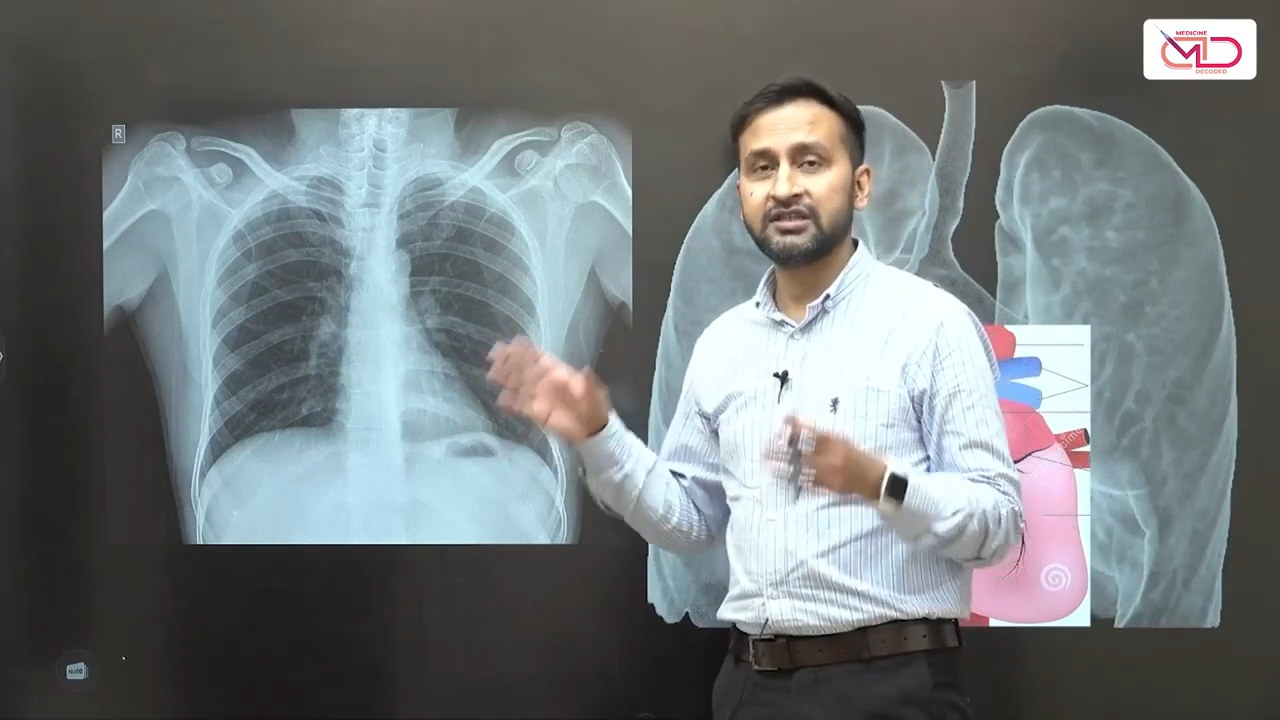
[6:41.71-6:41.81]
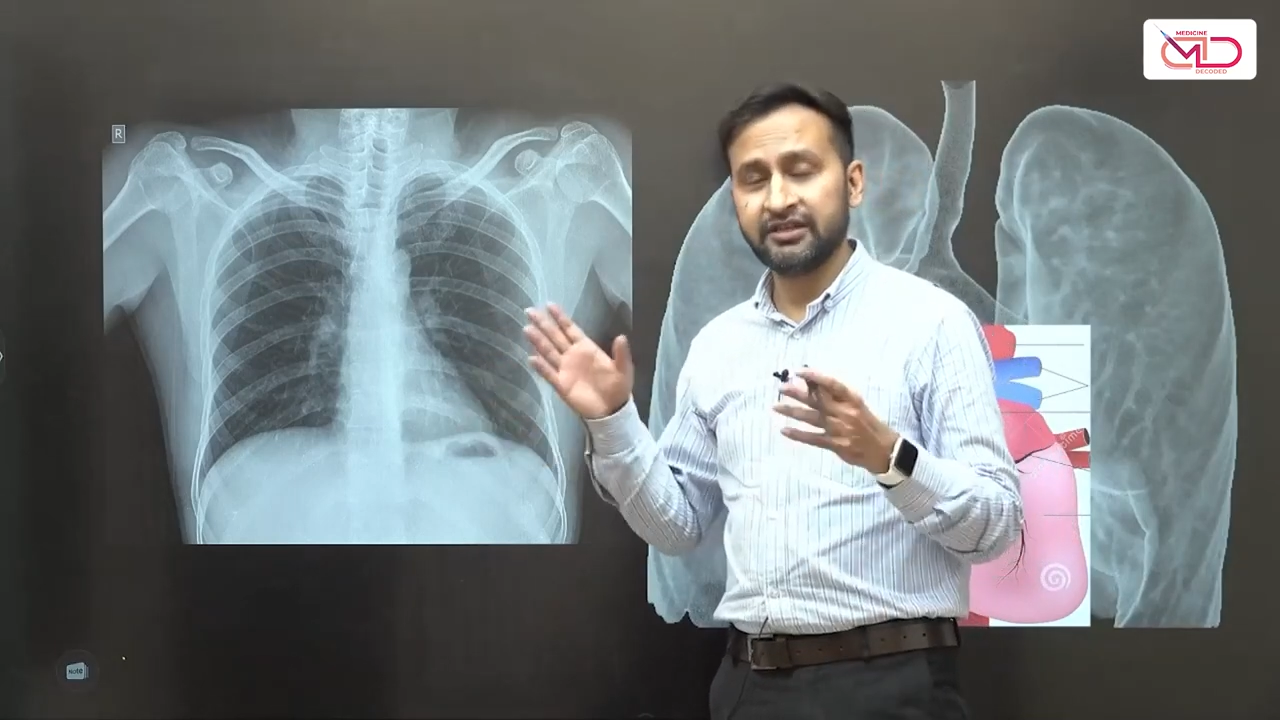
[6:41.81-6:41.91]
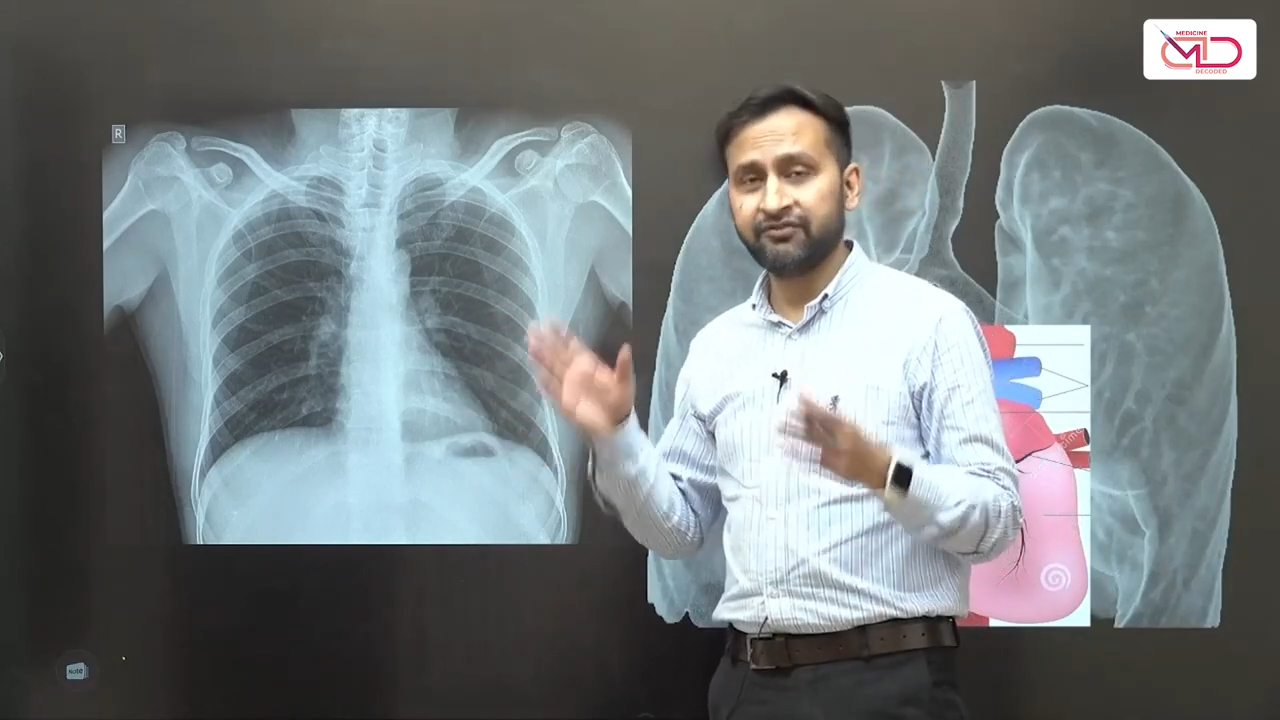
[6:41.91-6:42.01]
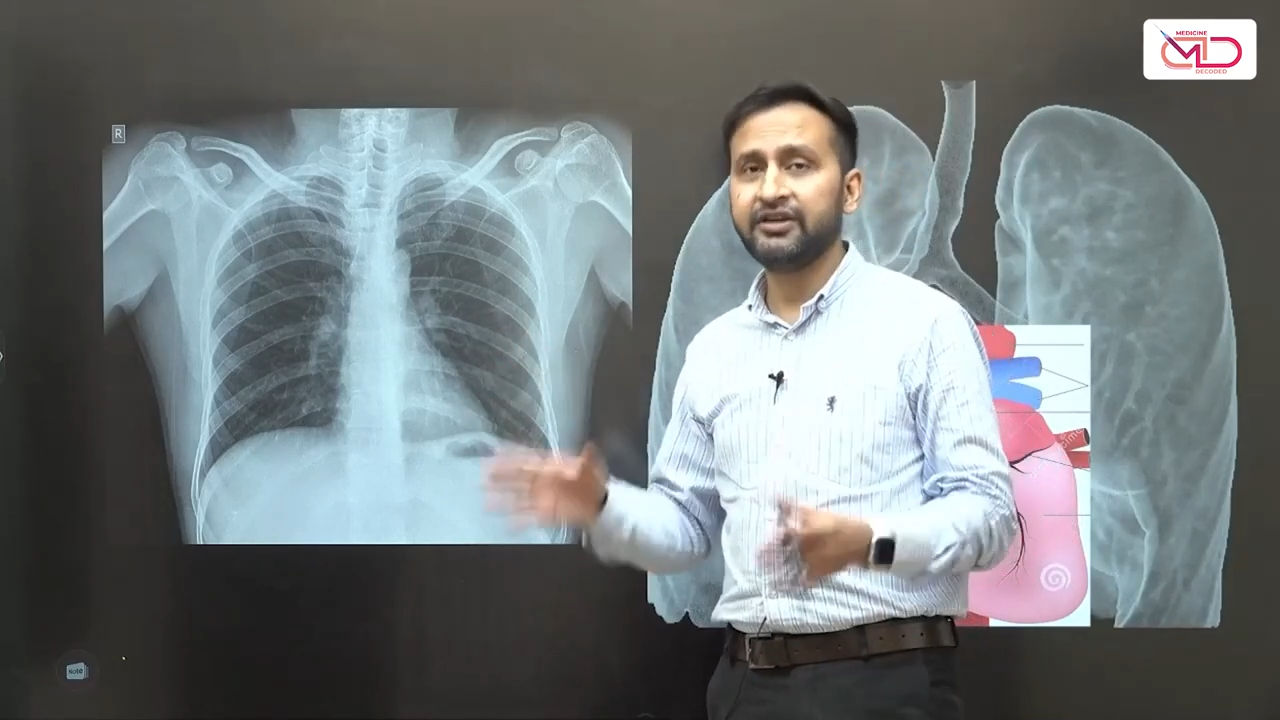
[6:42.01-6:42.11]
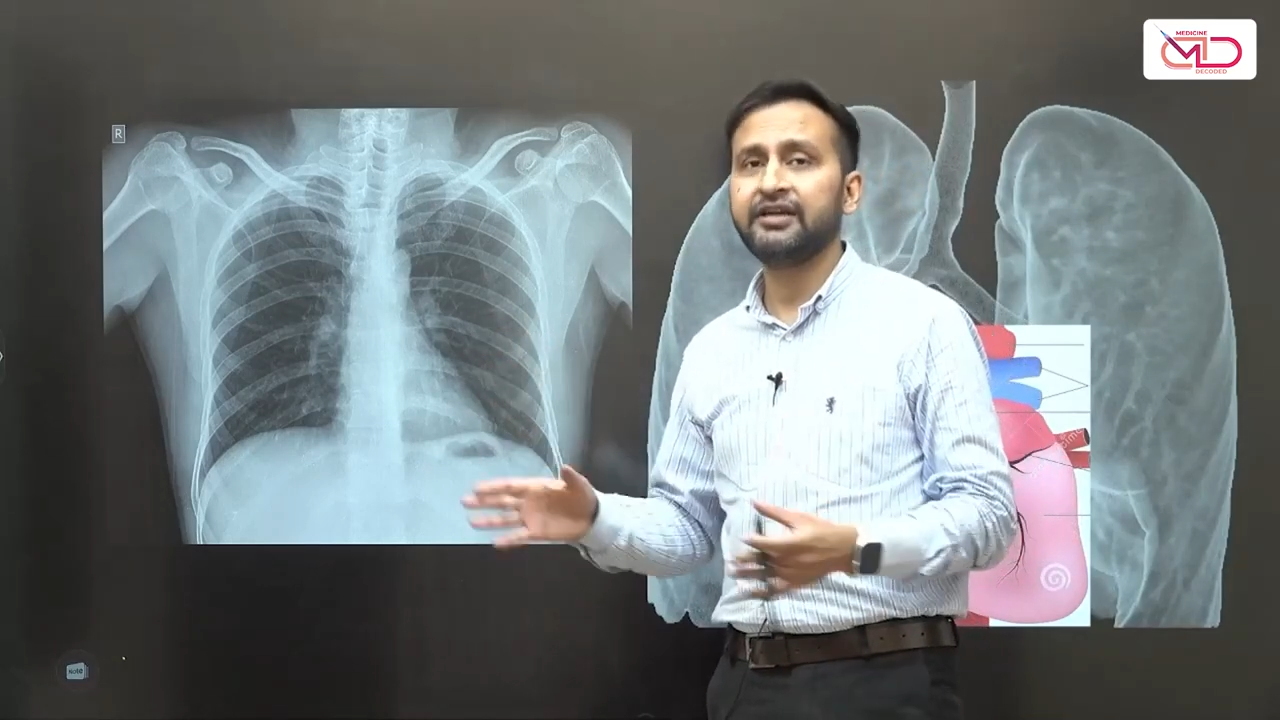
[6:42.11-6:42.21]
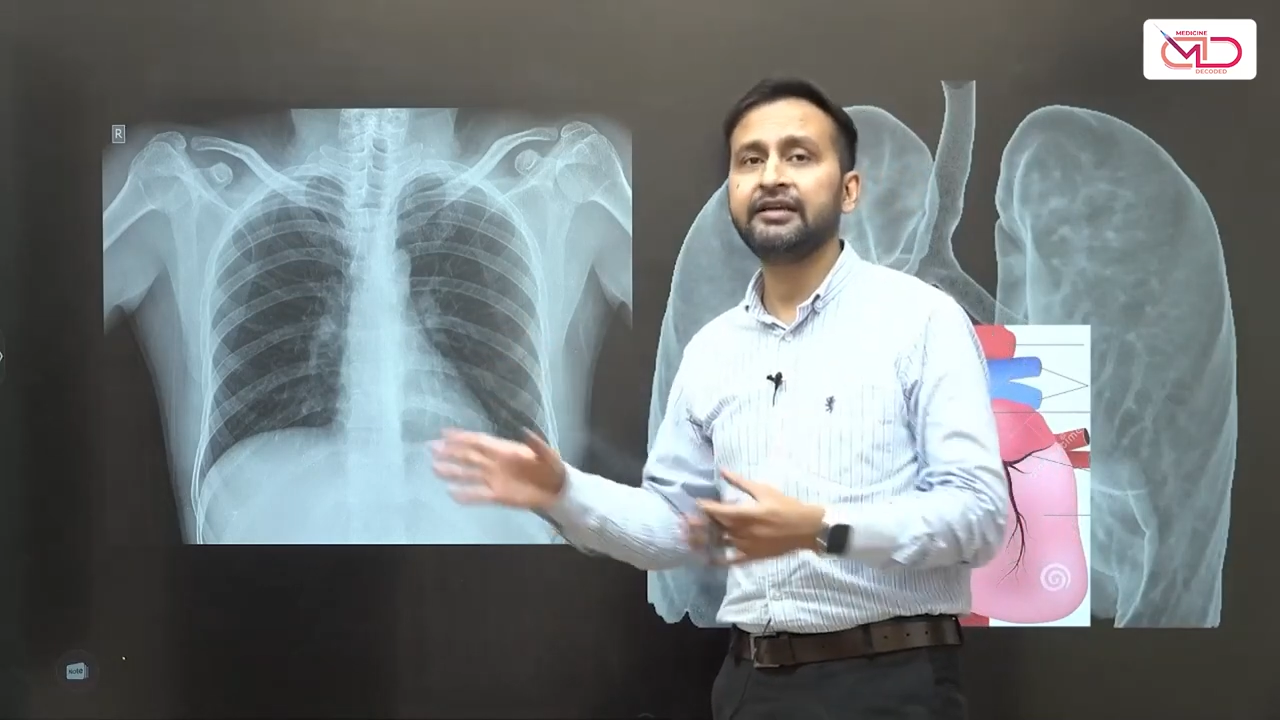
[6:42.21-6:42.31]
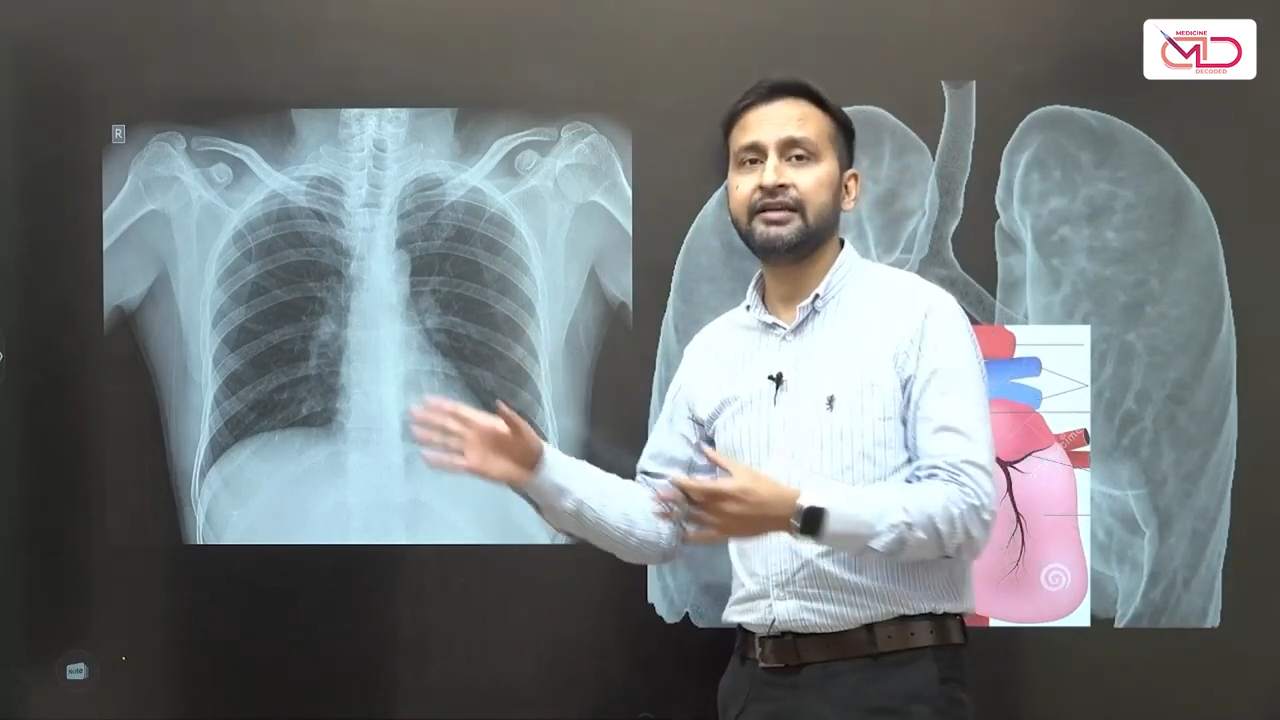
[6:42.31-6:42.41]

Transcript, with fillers: definitely